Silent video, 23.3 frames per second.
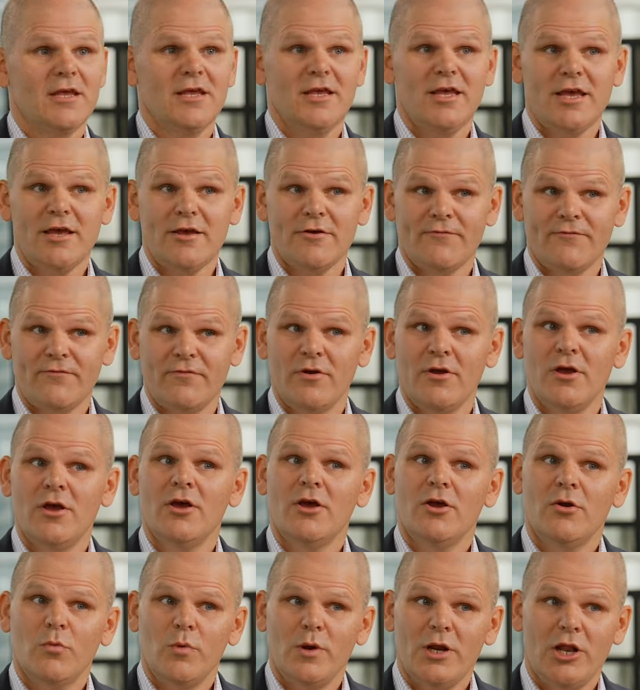If
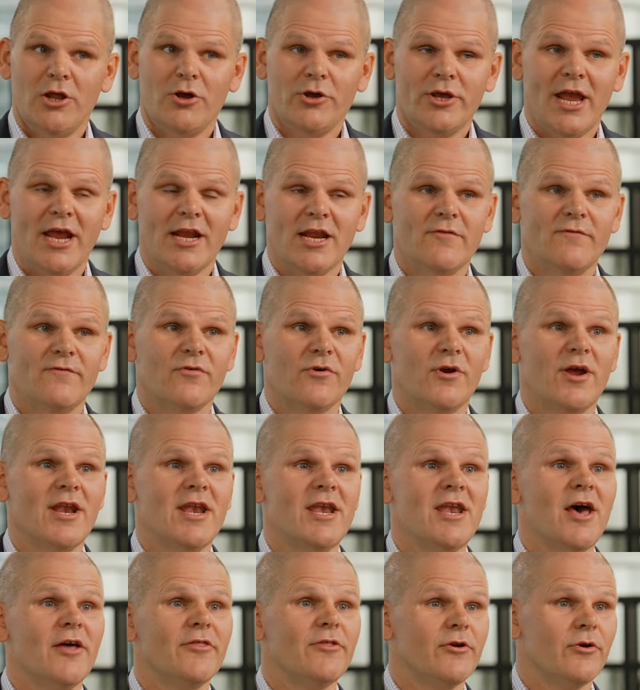relocating for
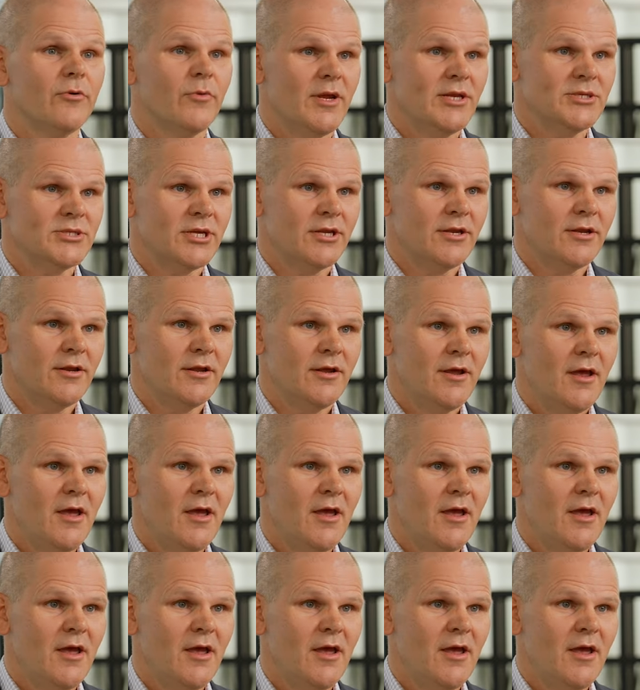another reason,